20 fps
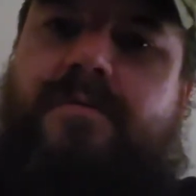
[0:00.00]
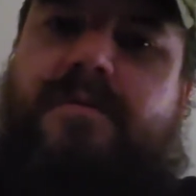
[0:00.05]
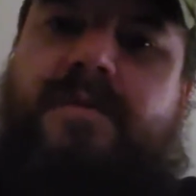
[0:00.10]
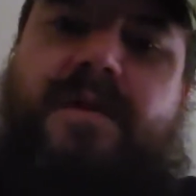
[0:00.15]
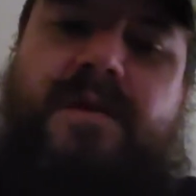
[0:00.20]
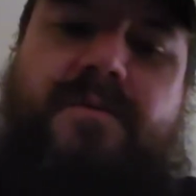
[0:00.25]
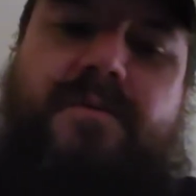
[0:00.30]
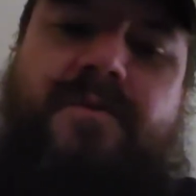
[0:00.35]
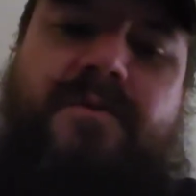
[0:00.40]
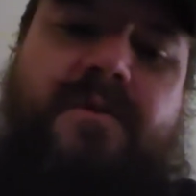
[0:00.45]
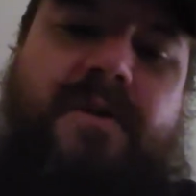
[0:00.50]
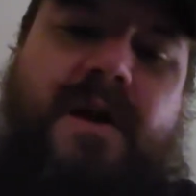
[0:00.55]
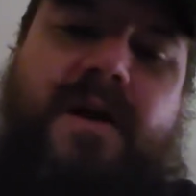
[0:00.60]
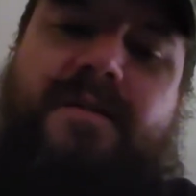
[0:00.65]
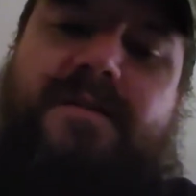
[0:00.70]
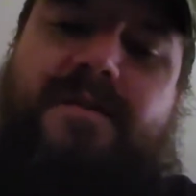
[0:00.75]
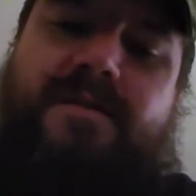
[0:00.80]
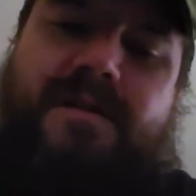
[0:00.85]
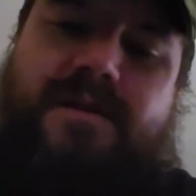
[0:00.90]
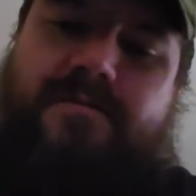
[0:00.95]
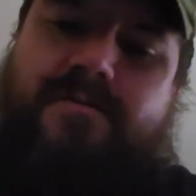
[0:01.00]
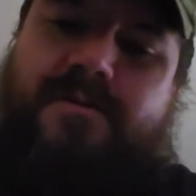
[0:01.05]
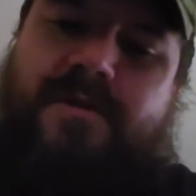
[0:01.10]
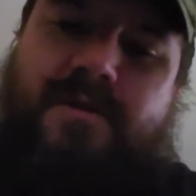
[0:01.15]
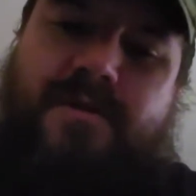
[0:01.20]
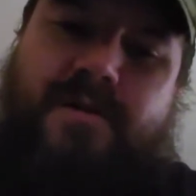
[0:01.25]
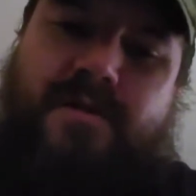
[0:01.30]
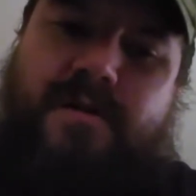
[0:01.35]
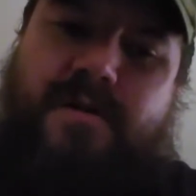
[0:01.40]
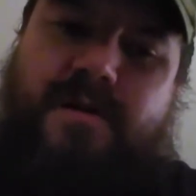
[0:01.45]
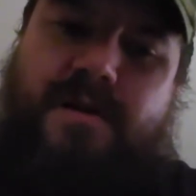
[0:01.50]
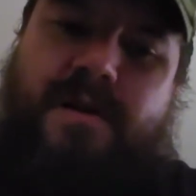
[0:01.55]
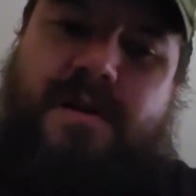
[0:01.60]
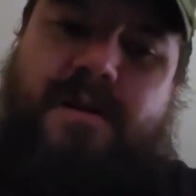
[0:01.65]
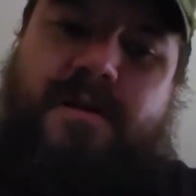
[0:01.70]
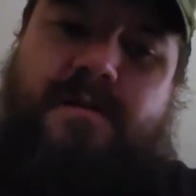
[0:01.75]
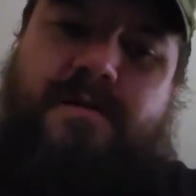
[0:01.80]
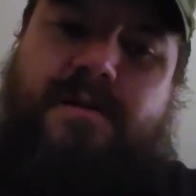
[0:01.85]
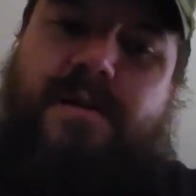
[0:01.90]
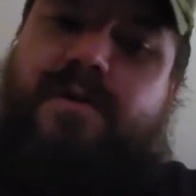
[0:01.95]
He was not the devil
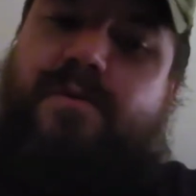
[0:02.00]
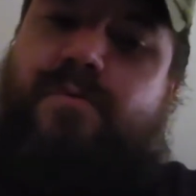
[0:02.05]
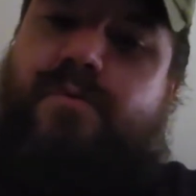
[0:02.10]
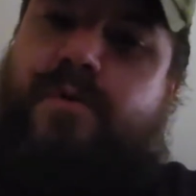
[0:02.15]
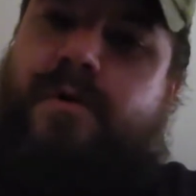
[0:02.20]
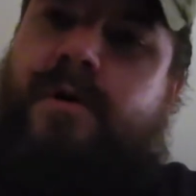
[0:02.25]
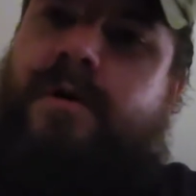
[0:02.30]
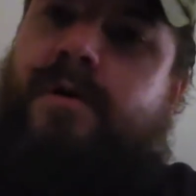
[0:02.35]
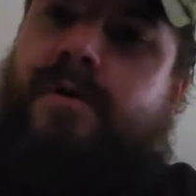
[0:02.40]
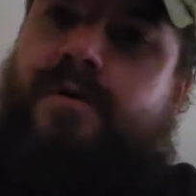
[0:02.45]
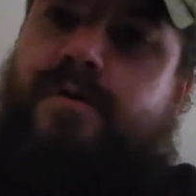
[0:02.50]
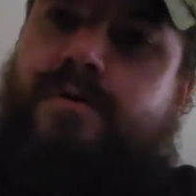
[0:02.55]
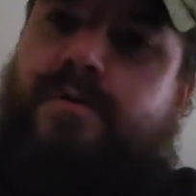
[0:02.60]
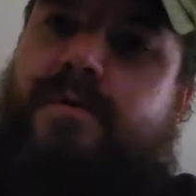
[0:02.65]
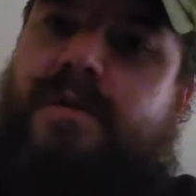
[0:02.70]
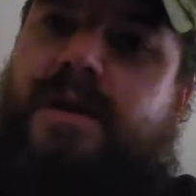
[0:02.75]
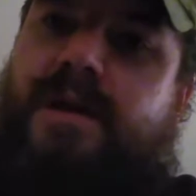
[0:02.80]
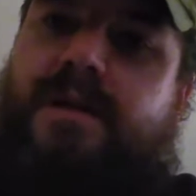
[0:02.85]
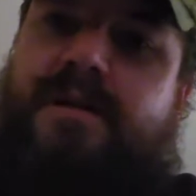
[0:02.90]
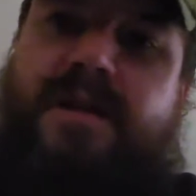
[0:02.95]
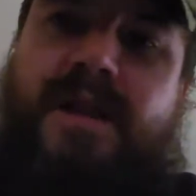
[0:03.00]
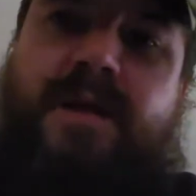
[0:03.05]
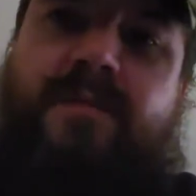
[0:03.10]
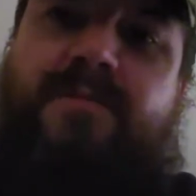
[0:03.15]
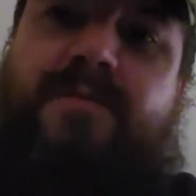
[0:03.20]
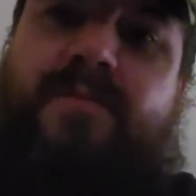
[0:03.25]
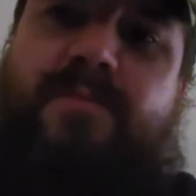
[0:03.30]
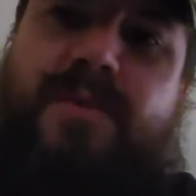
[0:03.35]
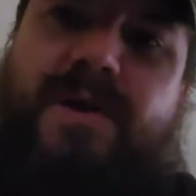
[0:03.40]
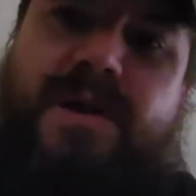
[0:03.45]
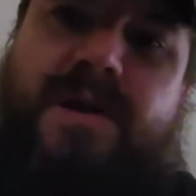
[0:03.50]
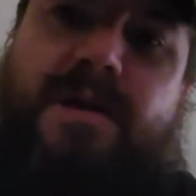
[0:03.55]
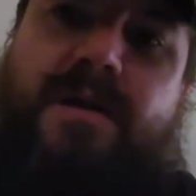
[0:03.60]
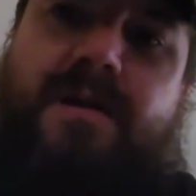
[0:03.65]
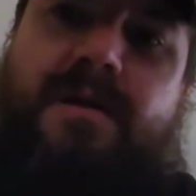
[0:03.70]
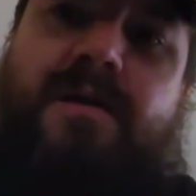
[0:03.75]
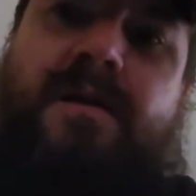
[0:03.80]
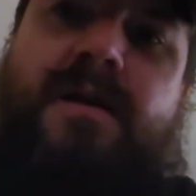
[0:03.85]
incarnate. They were who they claimed to be.